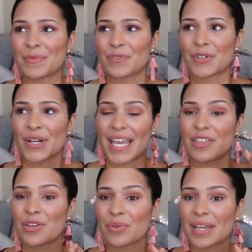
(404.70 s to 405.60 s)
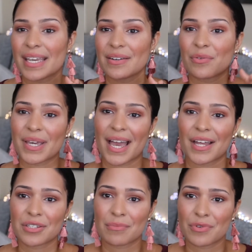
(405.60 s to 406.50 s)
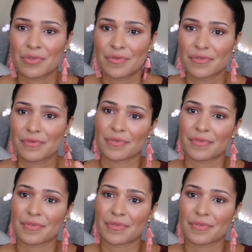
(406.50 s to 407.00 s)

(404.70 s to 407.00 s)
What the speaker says: for 8th grade we had to move